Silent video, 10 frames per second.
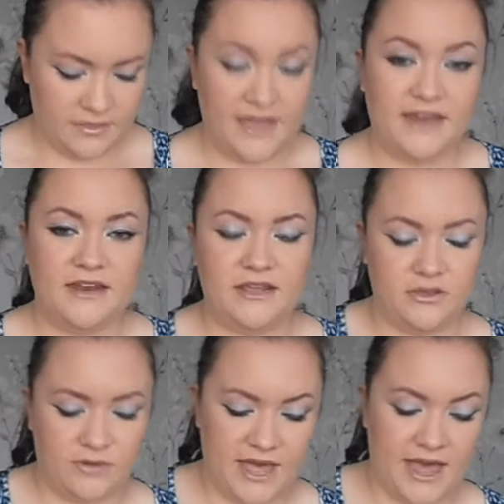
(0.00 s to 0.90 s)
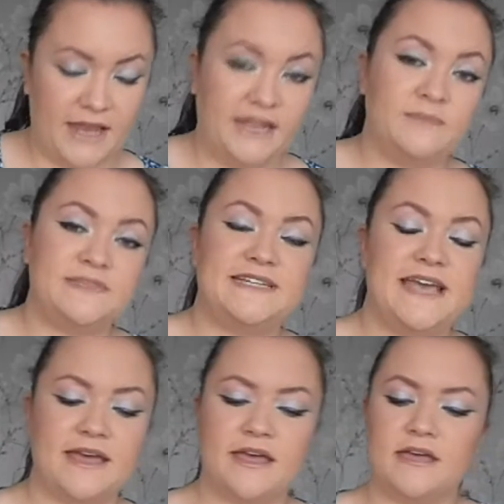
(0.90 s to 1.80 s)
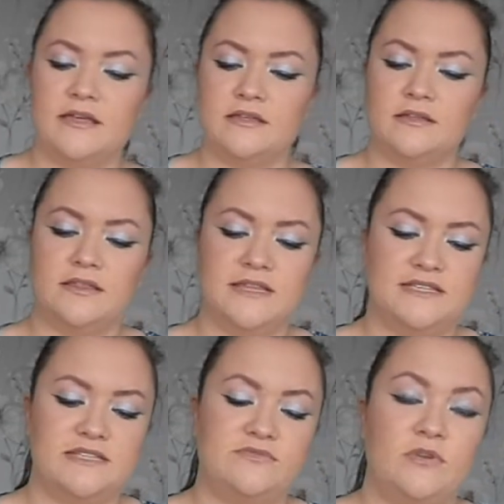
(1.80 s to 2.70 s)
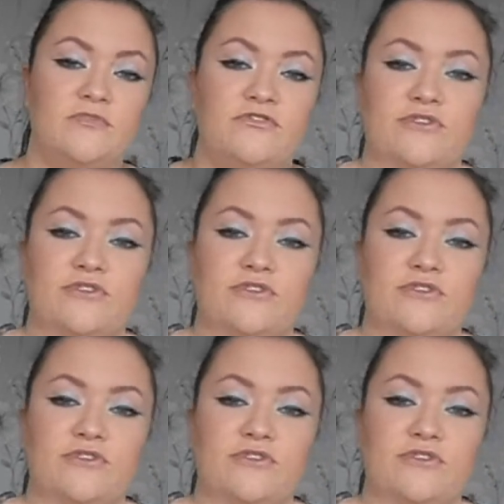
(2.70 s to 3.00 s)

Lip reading: Then you get a lipstick. This is from